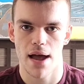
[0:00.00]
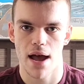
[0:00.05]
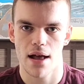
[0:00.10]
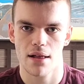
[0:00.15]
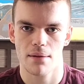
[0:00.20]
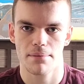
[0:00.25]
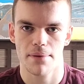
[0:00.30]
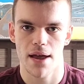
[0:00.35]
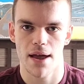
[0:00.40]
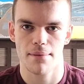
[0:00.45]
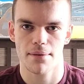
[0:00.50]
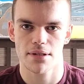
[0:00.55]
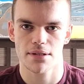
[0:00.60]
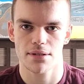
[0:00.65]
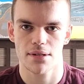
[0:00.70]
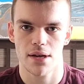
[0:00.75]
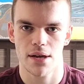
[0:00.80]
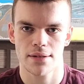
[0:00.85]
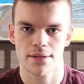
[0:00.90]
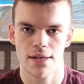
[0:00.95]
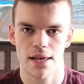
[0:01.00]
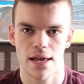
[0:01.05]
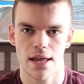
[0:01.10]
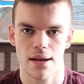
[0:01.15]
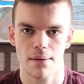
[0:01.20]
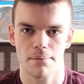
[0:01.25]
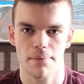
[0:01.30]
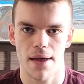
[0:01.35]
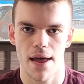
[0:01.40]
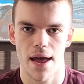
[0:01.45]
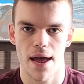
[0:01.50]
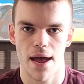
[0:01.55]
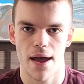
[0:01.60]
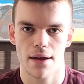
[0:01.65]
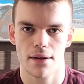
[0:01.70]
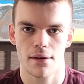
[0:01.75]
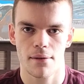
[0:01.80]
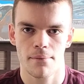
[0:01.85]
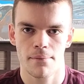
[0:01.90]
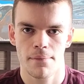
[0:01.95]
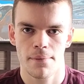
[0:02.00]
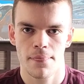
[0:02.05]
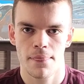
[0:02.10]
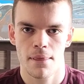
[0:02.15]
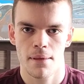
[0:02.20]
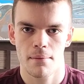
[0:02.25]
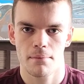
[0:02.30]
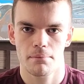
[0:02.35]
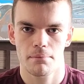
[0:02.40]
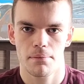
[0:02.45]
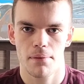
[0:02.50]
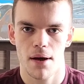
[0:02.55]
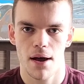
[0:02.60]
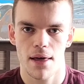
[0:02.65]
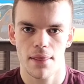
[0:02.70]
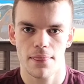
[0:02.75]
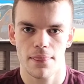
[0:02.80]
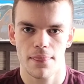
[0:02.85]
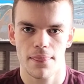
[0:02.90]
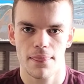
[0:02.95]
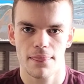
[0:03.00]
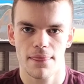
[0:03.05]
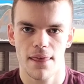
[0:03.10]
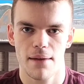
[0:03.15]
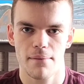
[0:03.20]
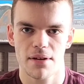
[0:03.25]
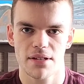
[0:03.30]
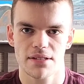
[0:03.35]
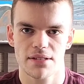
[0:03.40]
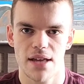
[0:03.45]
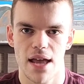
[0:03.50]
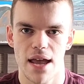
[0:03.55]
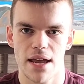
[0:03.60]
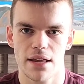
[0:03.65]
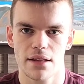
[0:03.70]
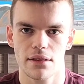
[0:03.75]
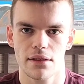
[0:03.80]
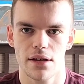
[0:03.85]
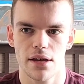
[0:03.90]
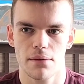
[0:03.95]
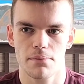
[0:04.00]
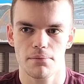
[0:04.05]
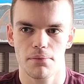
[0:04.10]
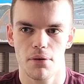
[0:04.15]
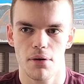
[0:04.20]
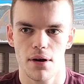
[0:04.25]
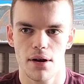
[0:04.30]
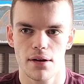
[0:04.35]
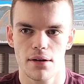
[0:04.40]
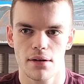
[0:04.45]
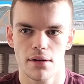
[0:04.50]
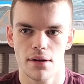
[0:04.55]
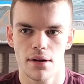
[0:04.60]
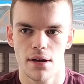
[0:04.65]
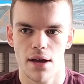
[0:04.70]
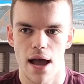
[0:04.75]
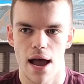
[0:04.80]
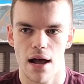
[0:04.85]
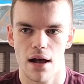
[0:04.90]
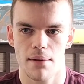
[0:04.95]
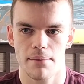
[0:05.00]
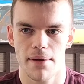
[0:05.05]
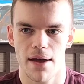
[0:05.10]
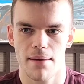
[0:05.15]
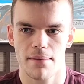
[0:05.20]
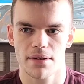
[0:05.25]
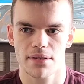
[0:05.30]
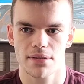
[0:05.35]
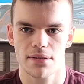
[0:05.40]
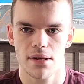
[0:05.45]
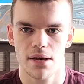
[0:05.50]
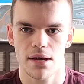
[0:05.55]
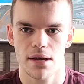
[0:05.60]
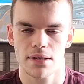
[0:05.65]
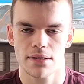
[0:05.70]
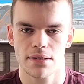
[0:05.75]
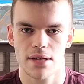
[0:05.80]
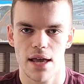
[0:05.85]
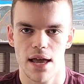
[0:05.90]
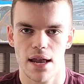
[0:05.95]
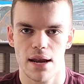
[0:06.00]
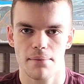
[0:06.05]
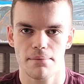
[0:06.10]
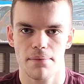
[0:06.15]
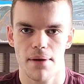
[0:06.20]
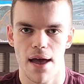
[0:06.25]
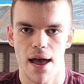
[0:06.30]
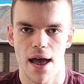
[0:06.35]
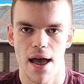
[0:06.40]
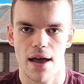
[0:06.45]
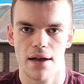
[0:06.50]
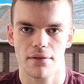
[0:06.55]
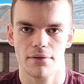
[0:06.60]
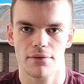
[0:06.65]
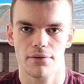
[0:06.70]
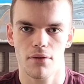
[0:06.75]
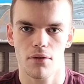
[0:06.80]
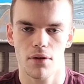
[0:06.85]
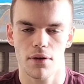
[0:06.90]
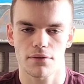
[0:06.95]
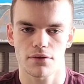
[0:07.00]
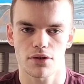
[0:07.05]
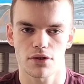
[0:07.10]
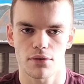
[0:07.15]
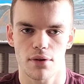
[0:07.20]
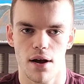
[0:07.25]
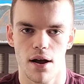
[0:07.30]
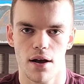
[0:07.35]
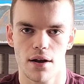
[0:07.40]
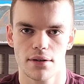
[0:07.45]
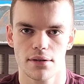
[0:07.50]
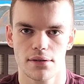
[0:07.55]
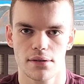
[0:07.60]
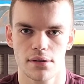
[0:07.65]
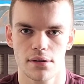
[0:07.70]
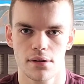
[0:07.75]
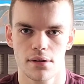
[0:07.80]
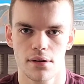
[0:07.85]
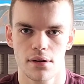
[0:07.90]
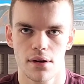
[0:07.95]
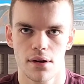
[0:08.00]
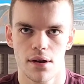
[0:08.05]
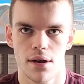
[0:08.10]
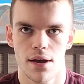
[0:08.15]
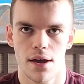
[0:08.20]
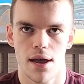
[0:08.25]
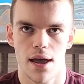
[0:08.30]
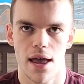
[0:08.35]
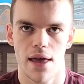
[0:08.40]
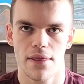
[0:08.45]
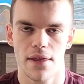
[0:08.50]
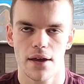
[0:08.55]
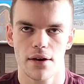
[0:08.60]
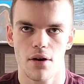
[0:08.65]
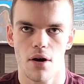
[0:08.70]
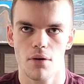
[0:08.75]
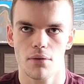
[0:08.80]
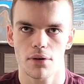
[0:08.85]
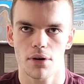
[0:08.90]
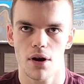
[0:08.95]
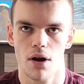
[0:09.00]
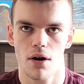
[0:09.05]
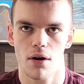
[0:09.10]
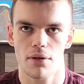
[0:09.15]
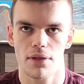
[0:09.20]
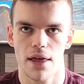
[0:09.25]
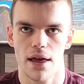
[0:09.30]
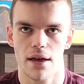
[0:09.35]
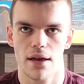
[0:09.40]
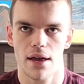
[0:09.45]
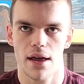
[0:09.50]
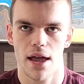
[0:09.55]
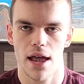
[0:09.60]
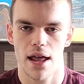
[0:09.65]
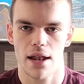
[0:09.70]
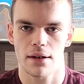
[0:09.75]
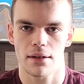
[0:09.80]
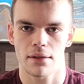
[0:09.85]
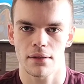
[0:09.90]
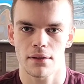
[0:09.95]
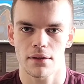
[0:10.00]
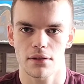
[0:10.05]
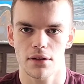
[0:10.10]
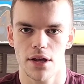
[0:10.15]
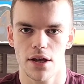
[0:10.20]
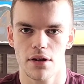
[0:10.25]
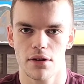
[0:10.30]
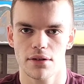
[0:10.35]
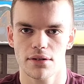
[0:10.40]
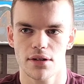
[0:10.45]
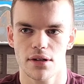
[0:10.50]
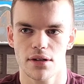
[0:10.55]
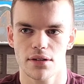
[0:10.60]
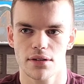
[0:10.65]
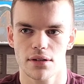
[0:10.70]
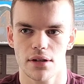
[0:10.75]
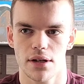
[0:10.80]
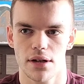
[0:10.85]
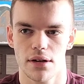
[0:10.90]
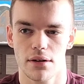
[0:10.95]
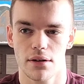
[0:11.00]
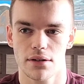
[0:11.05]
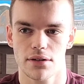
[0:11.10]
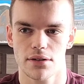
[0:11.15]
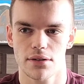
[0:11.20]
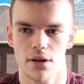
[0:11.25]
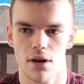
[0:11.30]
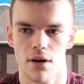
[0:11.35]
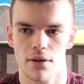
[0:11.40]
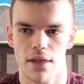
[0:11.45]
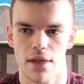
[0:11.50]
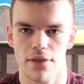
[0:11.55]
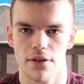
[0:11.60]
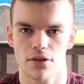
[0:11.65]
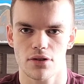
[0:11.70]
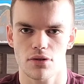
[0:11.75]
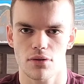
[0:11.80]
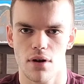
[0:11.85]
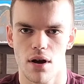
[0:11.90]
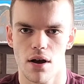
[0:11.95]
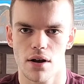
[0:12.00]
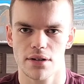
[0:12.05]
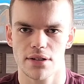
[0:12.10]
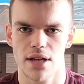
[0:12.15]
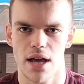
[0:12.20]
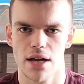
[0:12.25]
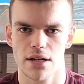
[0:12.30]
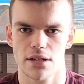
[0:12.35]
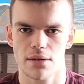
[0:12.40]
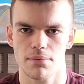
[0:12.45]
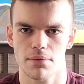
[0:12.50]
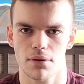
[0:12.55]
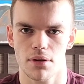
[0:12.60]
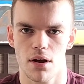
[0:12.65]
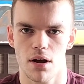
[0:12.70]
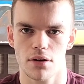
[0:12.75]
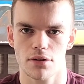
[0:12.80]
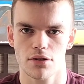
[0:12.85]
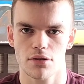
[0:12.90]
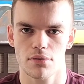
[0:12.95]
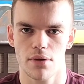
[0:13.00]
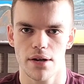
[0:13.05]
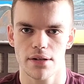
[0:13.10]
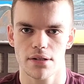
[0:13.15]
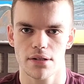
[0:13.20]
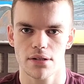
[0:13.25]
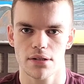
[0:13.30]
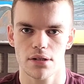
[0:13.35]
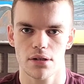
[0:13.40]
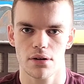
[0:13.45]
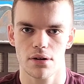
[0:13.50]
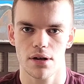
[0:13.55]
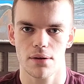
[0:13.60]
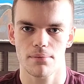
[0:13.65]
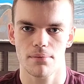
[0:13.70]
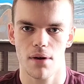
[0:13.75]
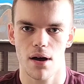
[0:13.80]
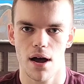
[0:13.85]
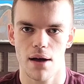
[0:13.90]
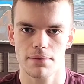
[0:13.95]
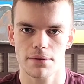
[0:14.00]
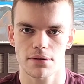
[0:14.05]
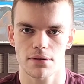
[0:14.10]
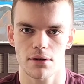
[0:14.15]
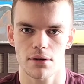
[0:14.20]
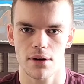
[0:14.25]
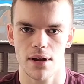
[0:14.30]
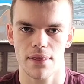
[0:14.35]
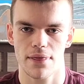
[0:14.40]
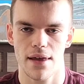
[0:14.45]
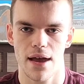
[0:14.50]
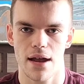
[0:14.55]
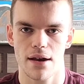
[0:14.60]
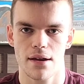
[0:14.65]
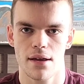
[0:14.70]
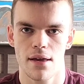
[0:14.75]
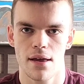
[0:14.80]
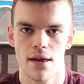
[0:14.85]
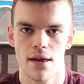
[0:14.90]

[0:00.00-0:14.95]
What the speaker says: Alabama's things in a bag, but they mistakenly put Alabama's things in a bag full of drugs, and they don't know that, and little does Clarence know that the drugs actually belong to a Sicilian mobster, and that